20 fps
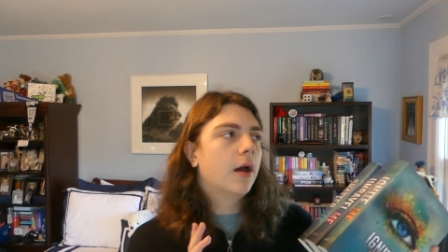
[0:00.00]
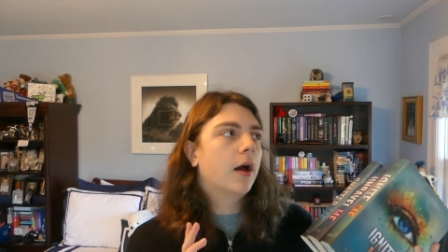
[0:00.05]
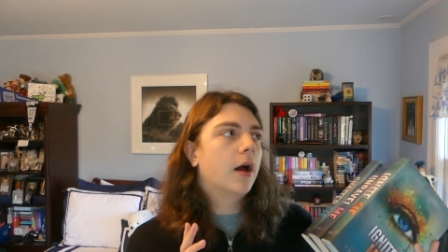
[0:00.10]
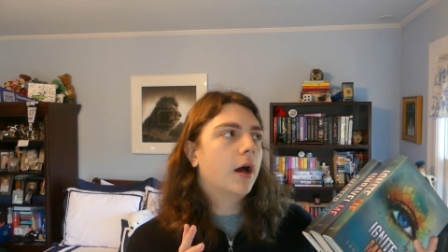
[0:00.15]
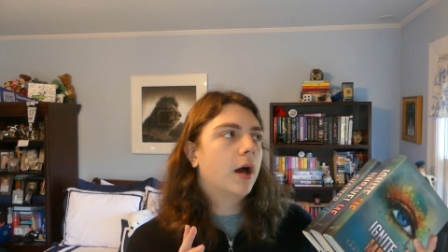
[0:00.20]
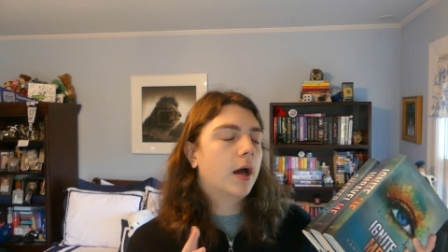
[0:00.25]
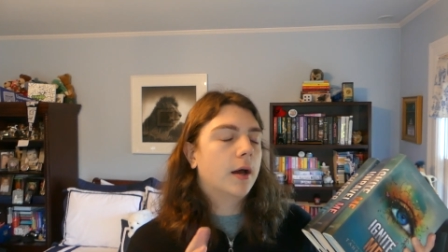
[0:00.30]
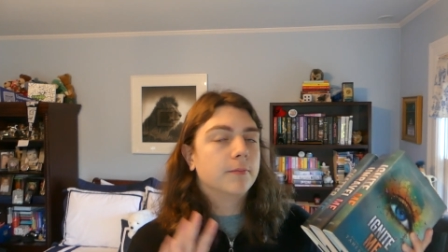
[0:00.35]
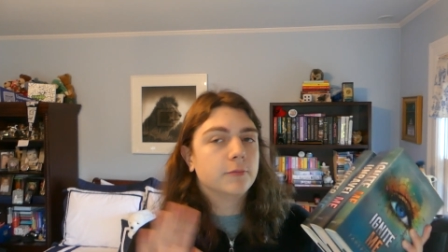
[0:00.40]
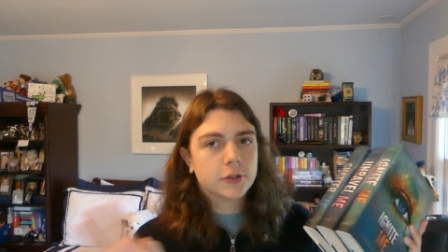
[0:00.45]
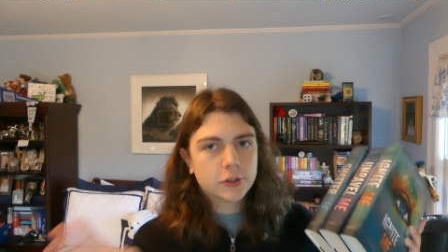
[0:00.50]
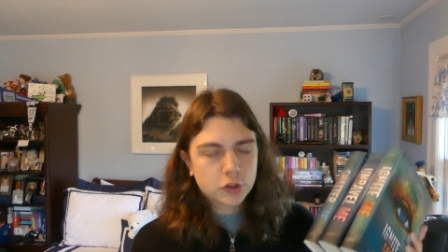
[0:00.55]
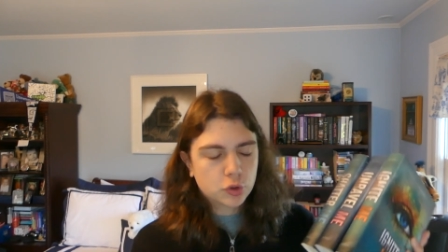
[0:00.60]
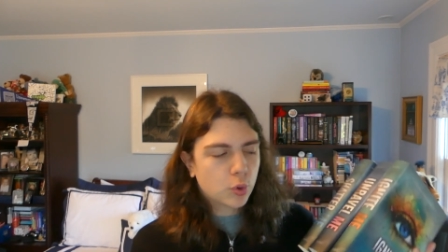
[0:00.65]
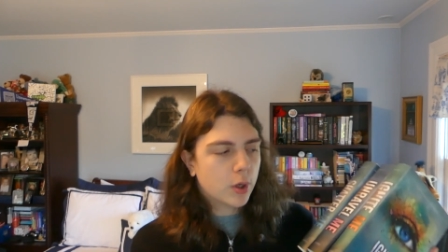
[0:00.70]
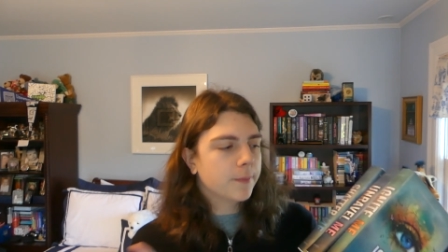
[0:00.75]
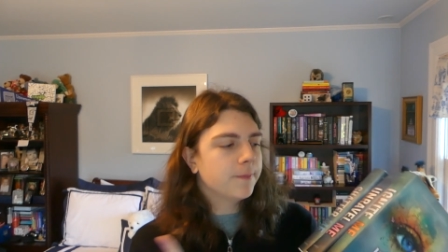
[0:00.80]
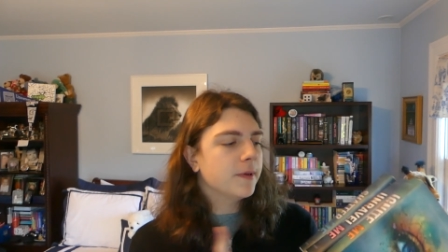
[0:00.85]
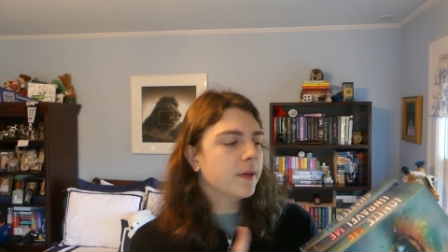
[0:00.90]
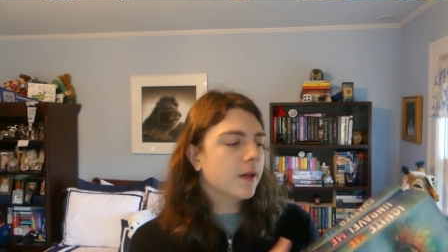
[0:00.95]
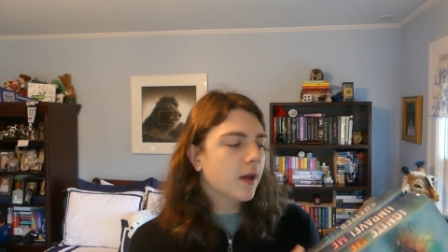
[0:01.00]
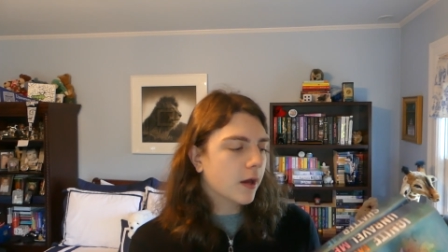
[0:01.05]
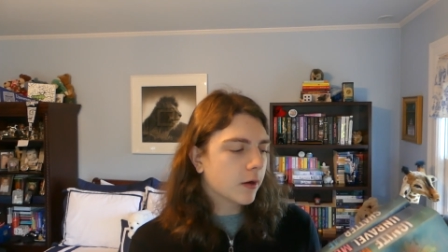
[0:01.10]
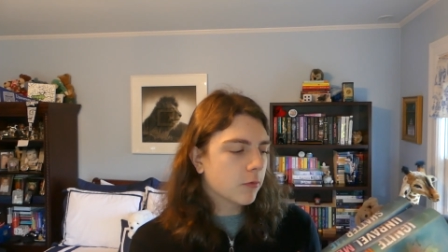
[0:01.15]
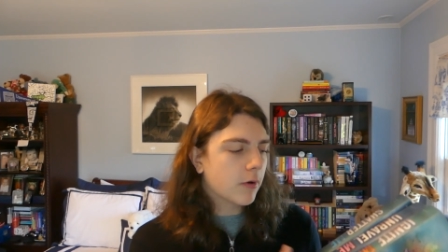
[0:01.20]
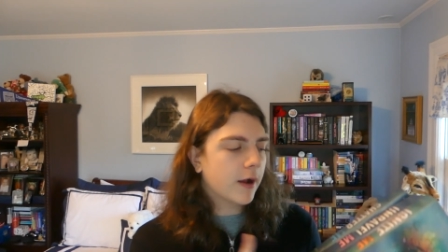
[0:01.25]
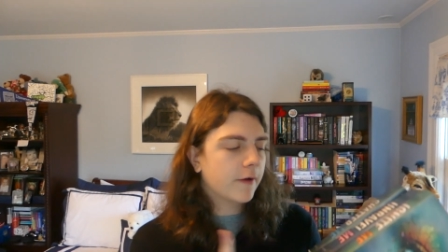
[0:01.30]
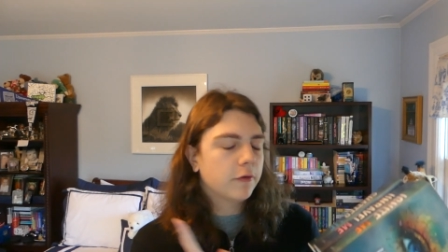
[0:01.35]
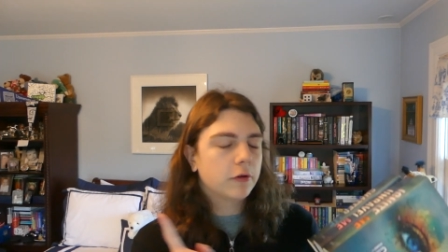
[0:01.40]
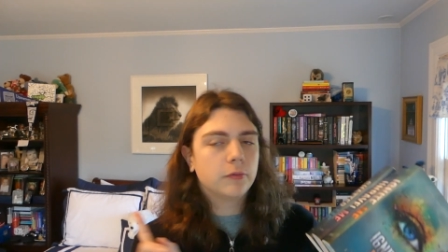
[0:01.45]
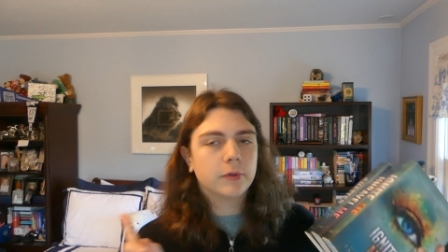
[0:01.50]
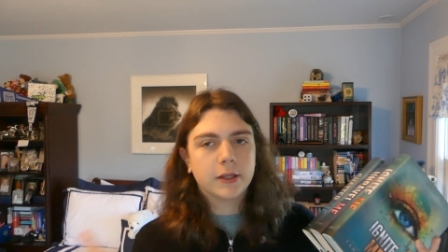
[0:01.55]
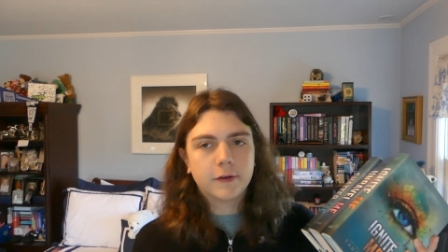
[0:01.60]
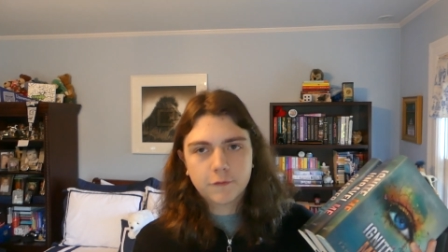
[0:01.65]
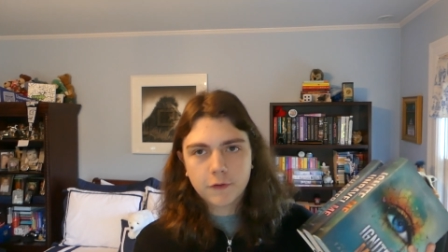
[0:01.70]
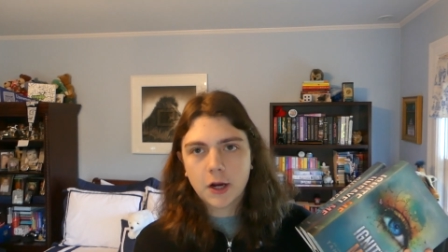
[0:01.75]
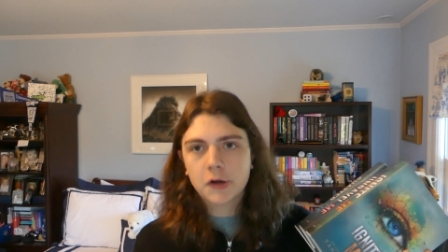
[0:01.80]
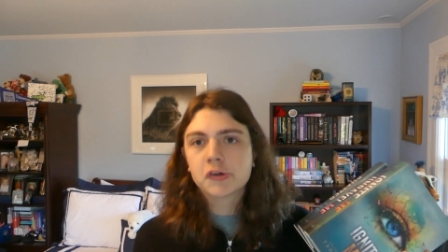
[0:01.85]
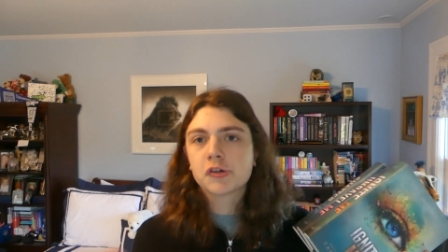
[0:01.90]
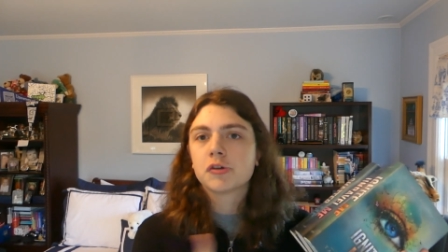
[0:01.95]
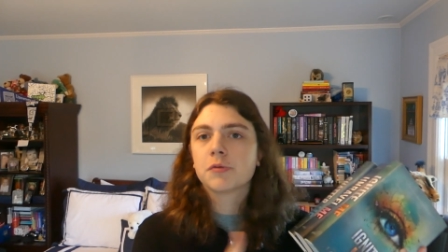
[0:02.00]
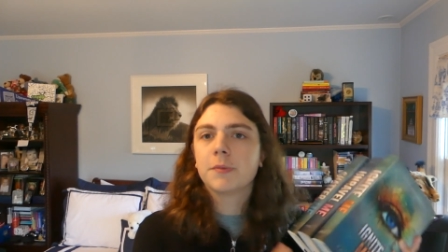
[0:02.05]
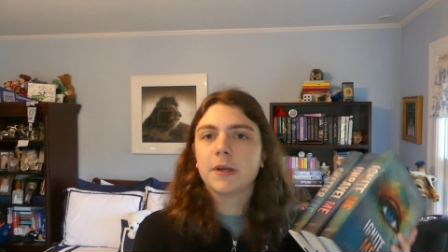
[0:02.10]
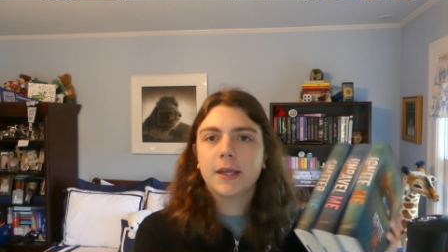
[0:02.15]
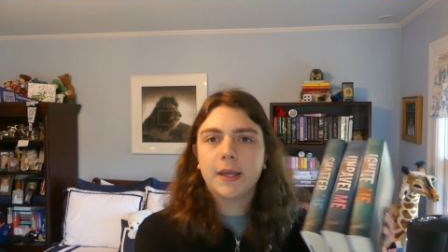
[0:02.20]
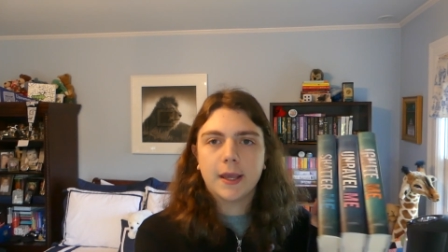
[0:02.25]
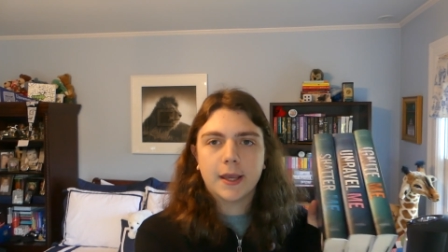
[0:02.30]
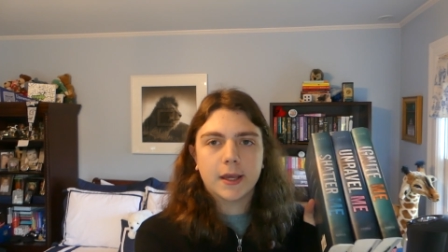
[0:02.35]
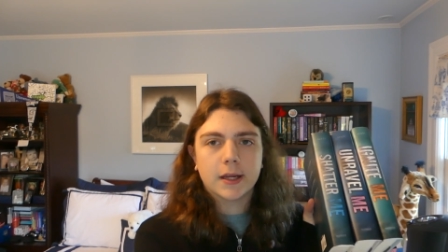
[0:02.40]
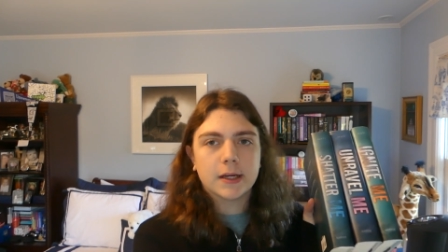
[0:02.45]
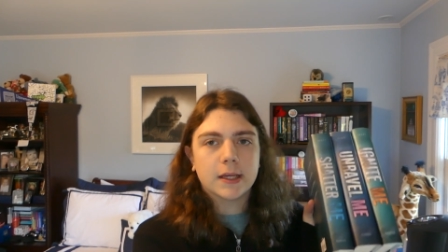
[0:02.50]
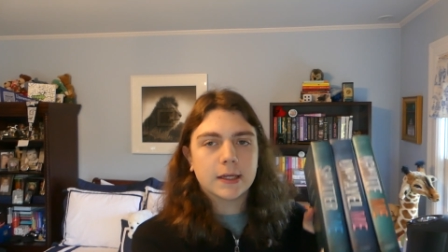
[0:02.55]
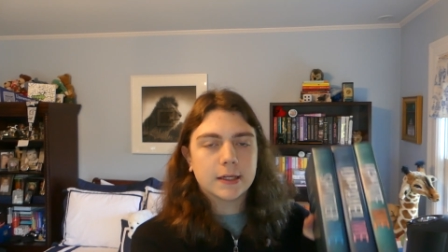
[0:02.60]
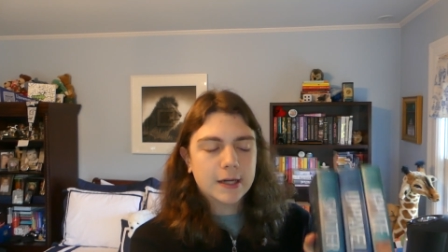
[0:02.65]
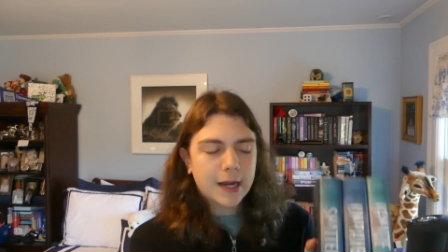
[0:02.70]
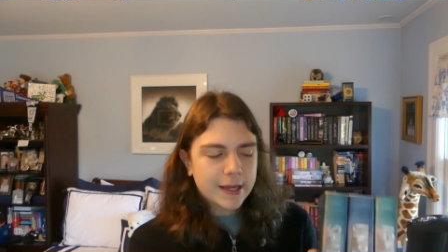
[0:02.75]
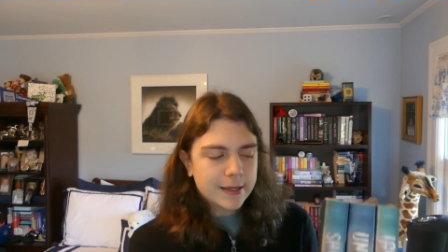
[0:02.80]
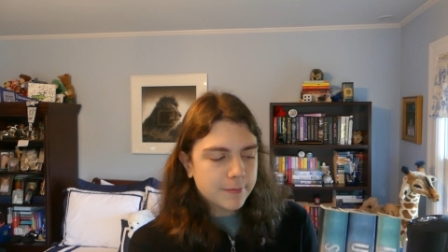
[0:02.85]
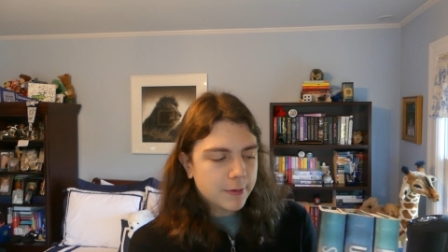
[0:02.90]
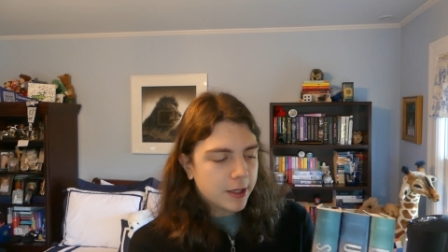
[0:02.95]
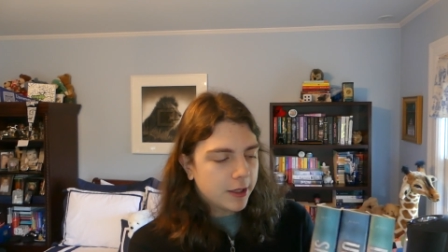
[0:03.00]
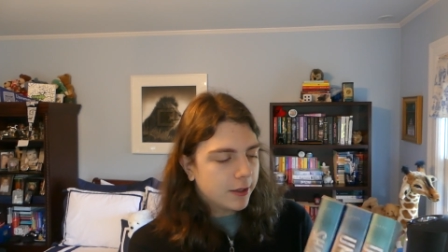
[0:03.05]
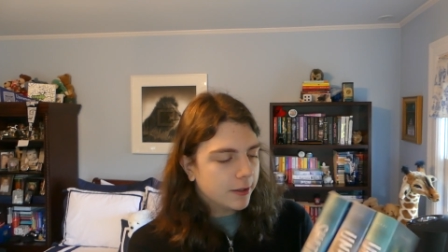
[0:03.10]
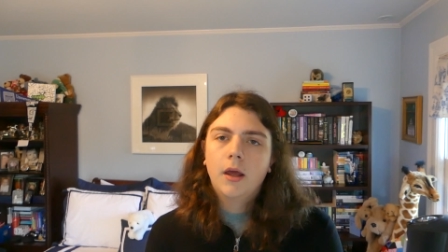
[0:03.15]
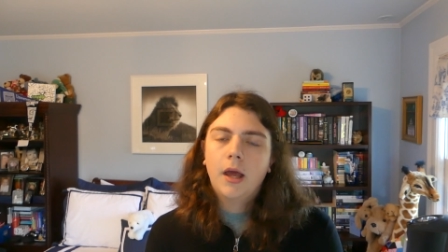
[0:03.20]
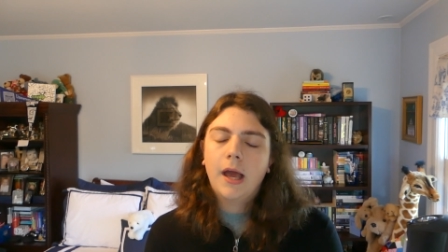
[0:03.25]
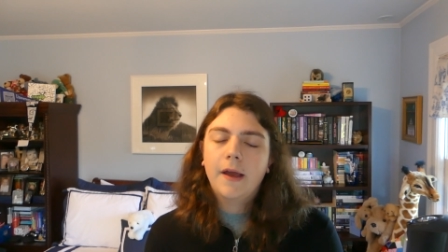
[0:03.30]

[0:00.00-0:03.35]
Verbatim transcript: uh, Destroy Me, Unravel Me, Fracture Me, and Ignite Me.